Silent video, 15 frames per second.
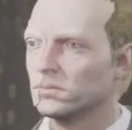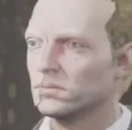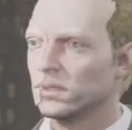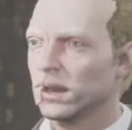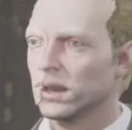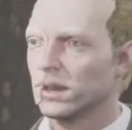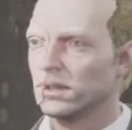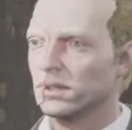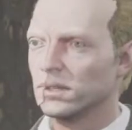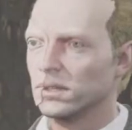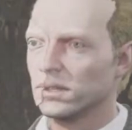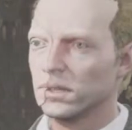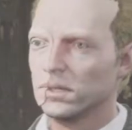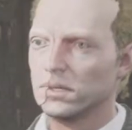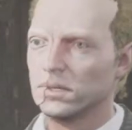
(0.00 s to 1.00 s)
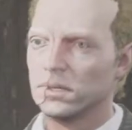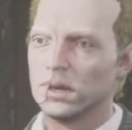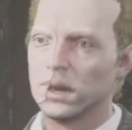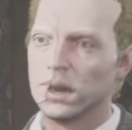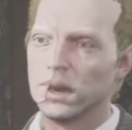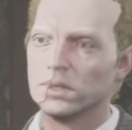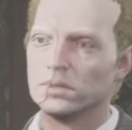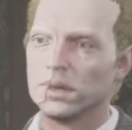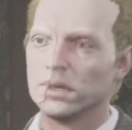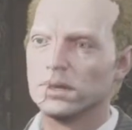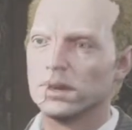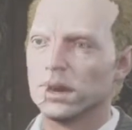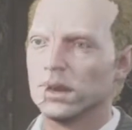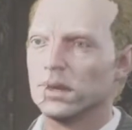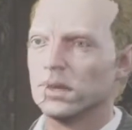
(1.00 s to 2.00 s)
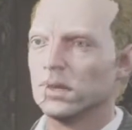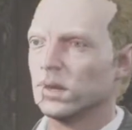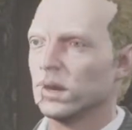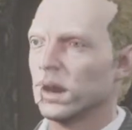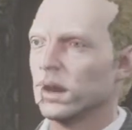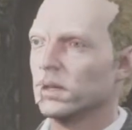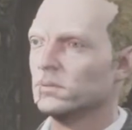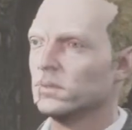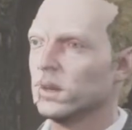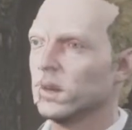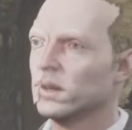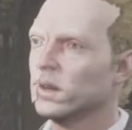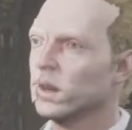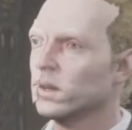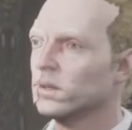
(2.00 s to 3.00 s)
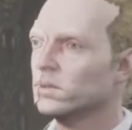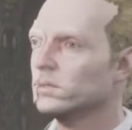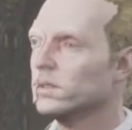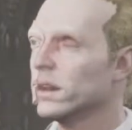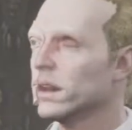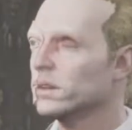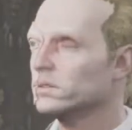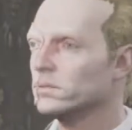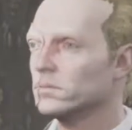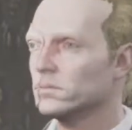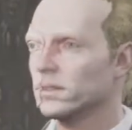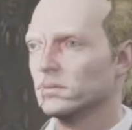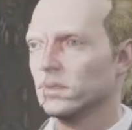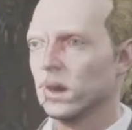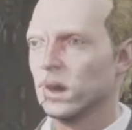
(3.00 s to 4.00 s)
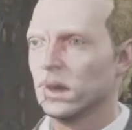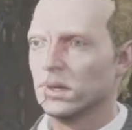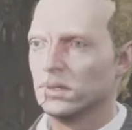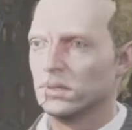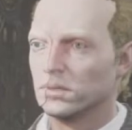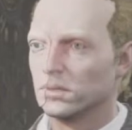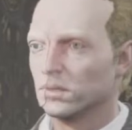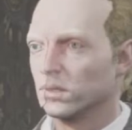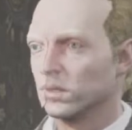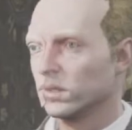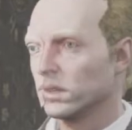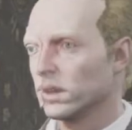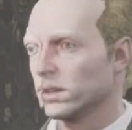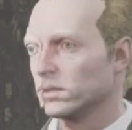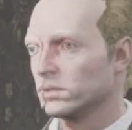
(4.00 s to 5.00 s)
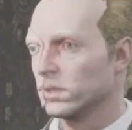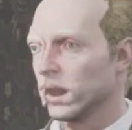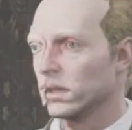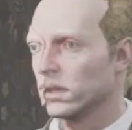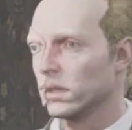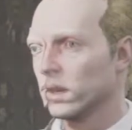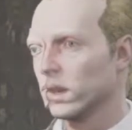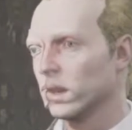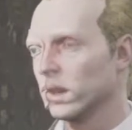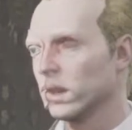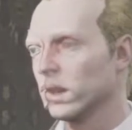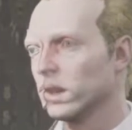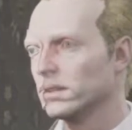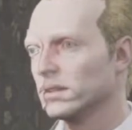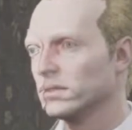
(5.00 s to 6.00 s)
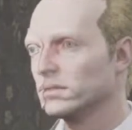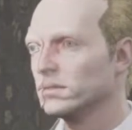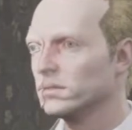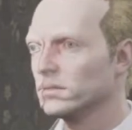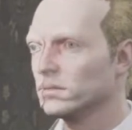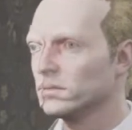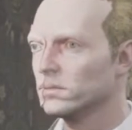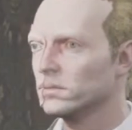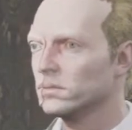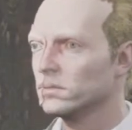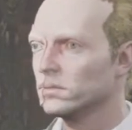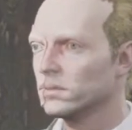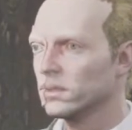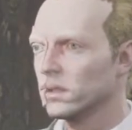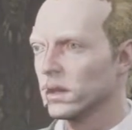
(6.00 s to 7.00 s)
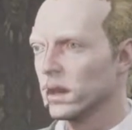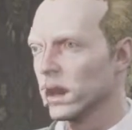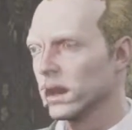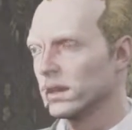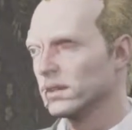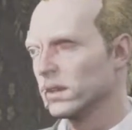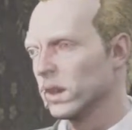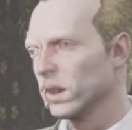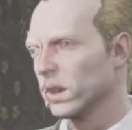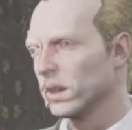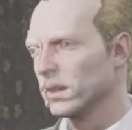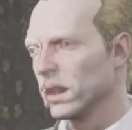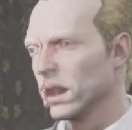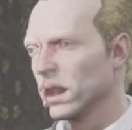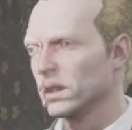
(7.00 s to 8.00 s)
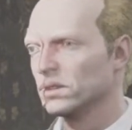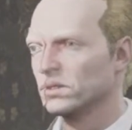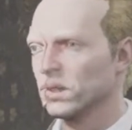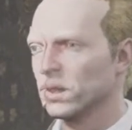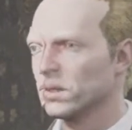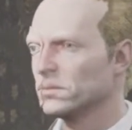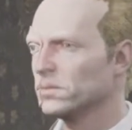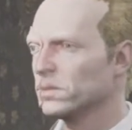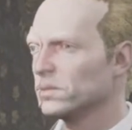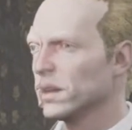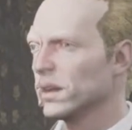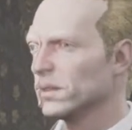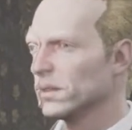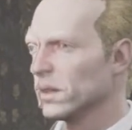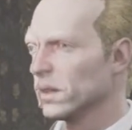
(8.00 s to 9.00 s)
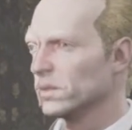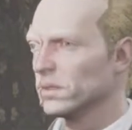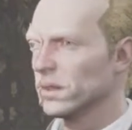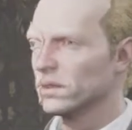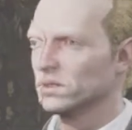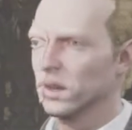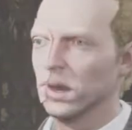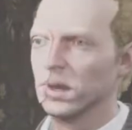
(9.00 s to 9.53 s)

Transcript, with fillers: Besides, I like you. The incident with the poisoned fish, people were left with nothing to eat. I had to take action to prevent starvation.